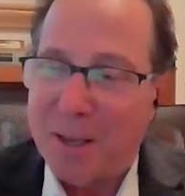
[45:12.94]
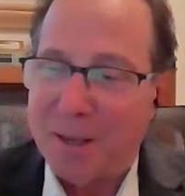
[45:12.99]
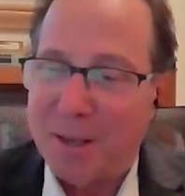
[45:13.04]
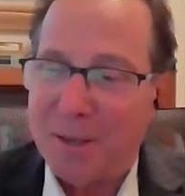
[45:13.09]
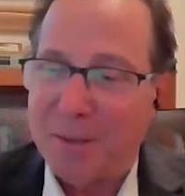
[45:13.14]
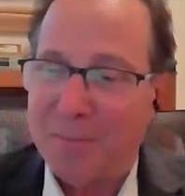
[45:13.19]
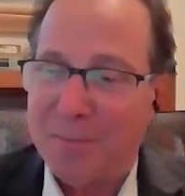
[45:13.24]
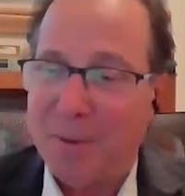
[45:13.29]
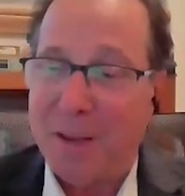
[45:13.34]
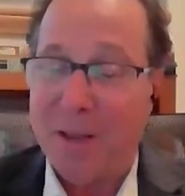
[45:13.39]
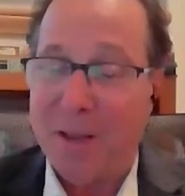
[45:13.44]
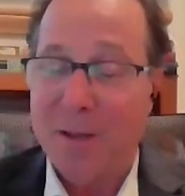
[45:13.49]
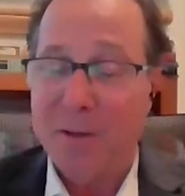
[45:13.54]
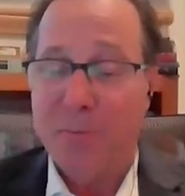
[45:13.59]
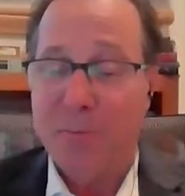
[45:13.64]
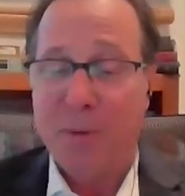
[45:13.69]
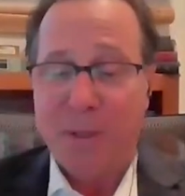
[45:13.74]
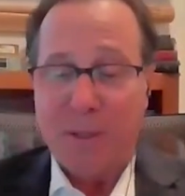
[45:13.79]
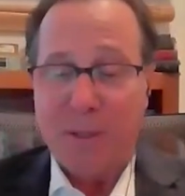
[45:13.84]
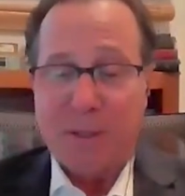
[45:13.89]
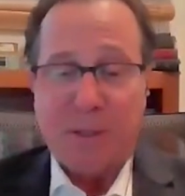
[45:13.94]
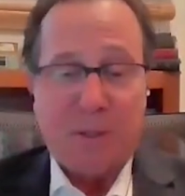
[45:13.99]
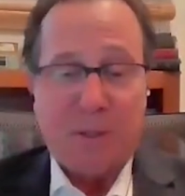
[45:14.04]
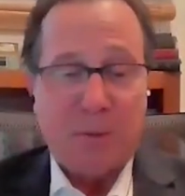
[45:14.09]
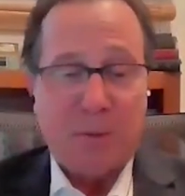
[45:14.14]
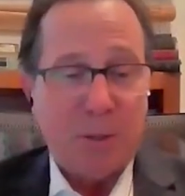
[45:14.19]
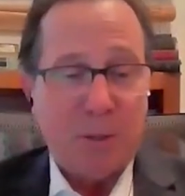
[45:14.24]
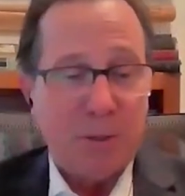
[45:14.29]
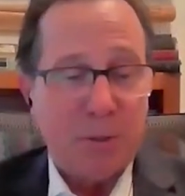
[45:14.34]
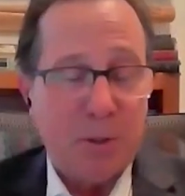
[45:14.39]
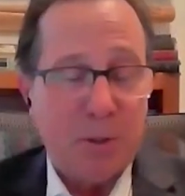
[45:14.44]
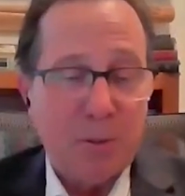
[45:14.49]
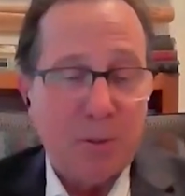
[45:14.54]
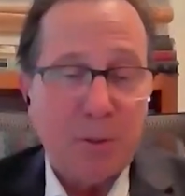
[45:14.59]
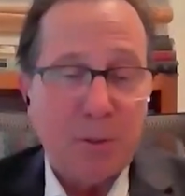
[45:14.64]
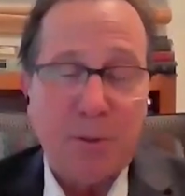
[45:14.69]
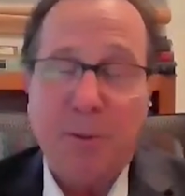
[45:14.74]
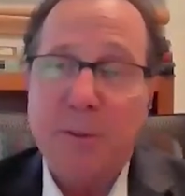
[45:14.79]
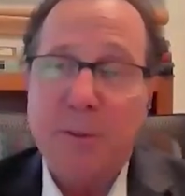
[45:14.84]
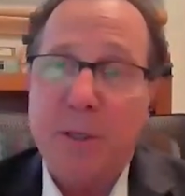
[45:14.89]
And you've been listening to us on
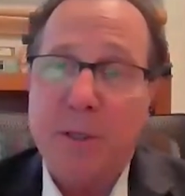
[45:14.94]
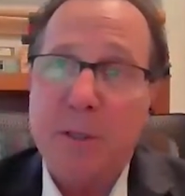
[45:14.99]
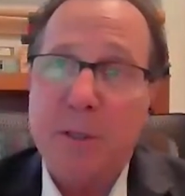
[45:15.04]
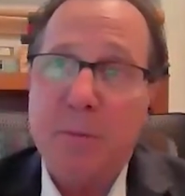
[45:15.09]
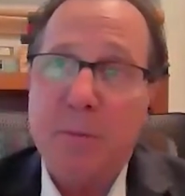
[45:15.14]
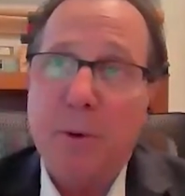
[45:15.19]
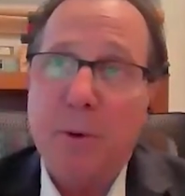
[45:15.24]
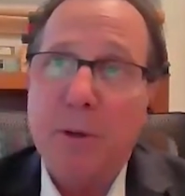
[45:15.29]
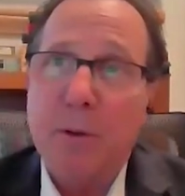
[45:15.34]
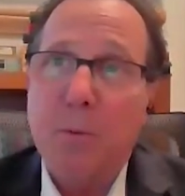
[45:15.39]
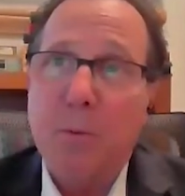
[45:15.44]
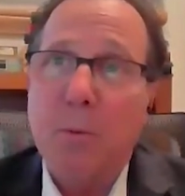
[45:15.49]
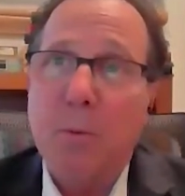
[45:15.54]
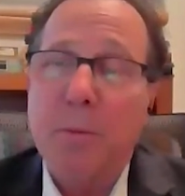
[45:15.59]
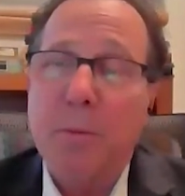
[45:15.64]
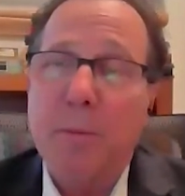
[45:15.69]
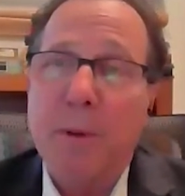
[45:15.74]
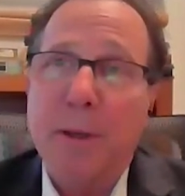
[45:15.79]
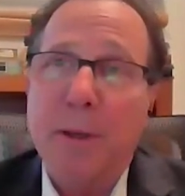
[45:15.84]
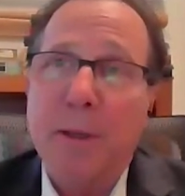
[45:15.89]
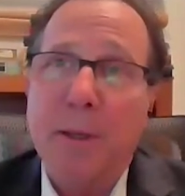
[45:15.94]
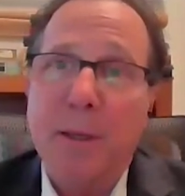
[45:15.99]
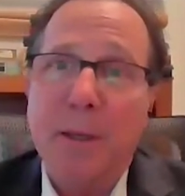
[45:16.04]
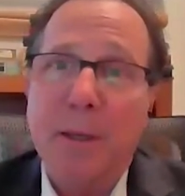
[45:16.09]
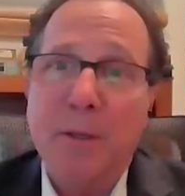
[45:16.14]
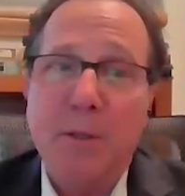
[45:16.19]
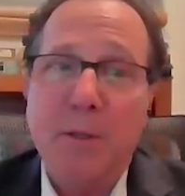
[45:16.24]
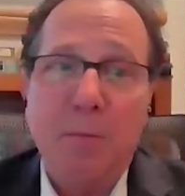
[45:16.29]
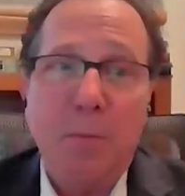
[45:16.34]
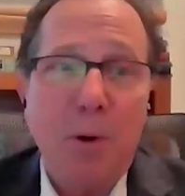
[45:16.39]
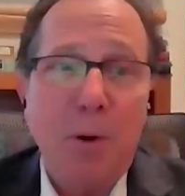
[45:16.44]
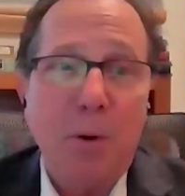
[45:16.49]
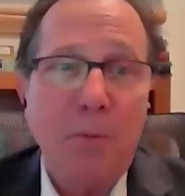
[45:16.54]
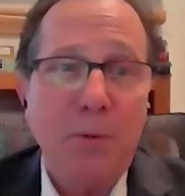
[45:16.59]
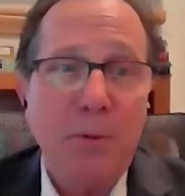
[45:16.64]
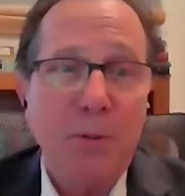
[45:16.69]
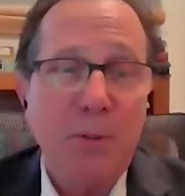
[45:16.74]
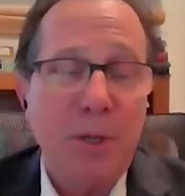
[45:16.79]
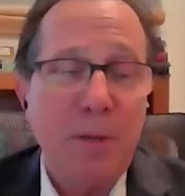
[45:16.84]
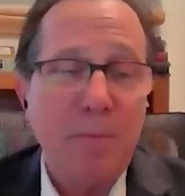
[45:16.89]
SiriusXM Radio. We'll be back again tomorrow
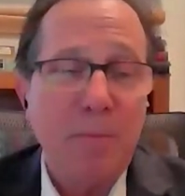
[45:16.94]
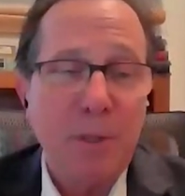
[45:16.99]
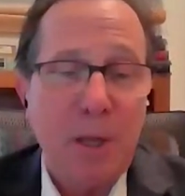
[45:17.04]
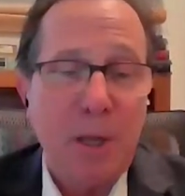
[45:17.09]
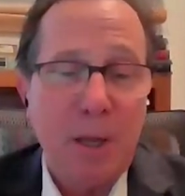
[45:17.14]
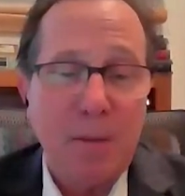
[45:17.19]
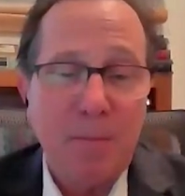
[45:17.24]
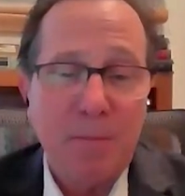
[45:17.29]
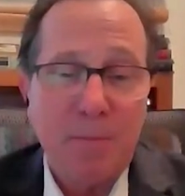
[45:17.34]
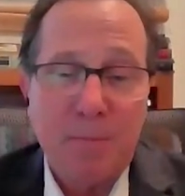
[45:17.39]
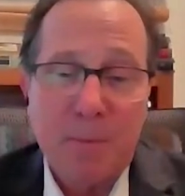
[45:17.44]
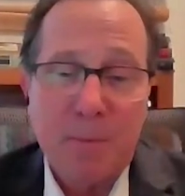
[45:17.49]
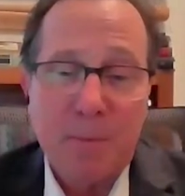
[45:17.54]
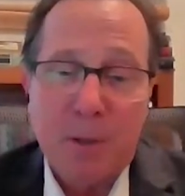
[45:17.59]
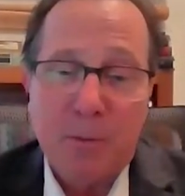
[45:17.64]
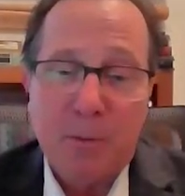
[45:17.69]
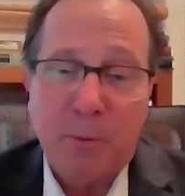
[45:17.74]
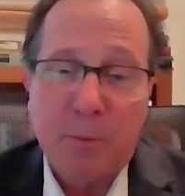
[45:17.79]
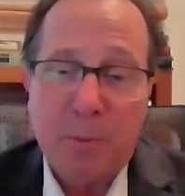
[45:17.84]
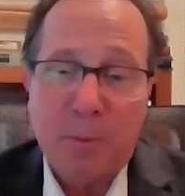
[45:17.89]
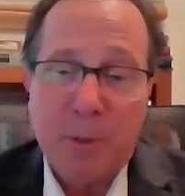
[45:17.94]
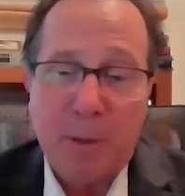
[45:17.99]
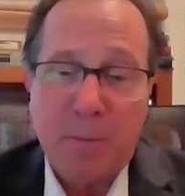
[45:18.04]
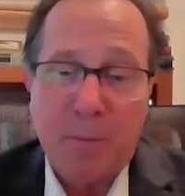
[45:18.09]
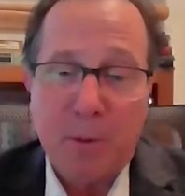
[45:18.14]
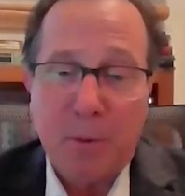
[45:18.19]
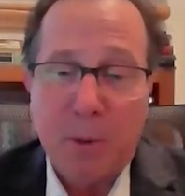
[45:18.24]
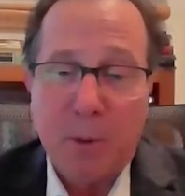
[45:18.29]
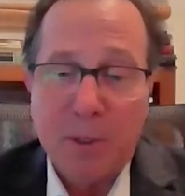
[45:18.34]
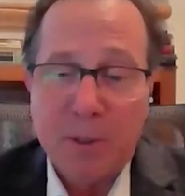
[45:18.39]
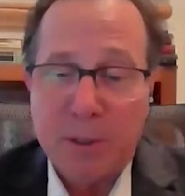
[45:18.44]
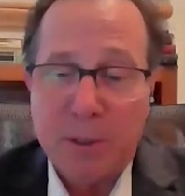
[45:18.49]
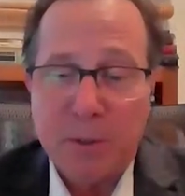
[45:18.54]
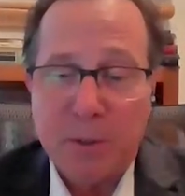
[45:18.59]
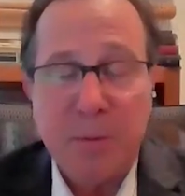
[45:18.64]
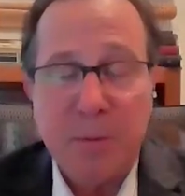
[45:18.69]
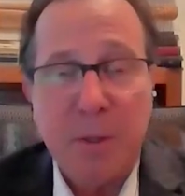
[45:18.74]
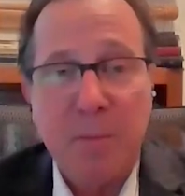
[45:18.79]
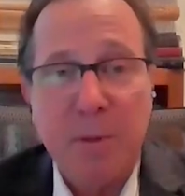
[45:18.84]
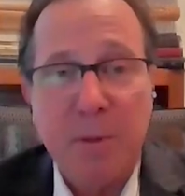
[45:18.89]
at the same time, 3 p.m. in the West,
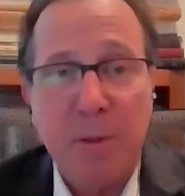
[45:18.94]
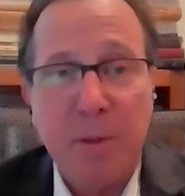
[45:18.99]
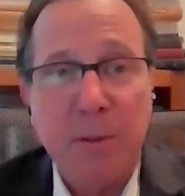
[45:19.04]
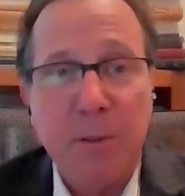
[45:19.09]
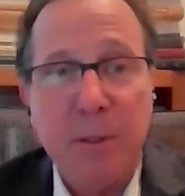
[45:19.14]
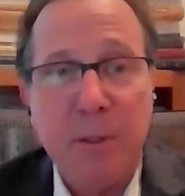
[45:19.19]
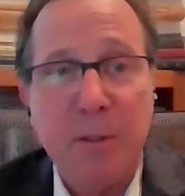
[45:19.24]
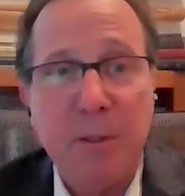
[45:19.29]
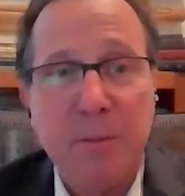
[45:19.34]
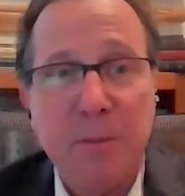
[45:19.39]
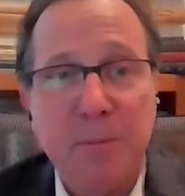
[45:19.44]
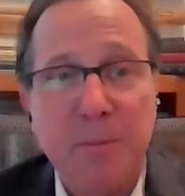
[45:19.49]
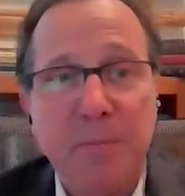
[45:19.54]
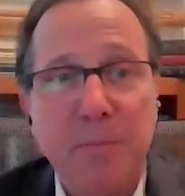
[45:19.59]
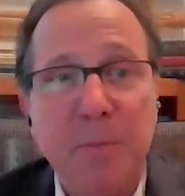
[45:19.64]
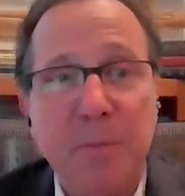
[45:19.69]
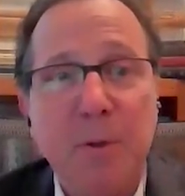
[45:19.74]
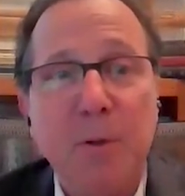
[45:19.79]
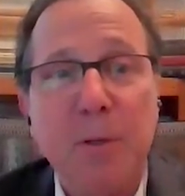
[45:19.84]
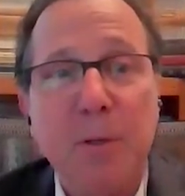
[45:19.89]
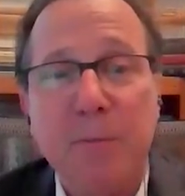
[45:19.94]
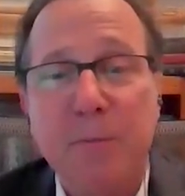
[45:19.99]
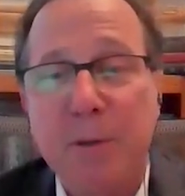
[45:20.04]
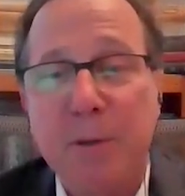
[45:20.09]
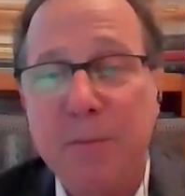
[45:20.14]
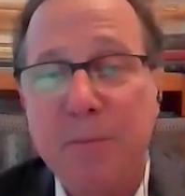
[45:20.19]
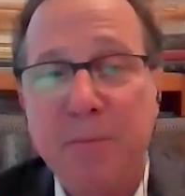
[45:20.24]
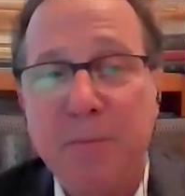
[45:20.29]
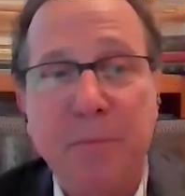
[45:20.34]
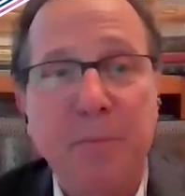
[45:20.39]
6 p.m. here in the East. Good evening.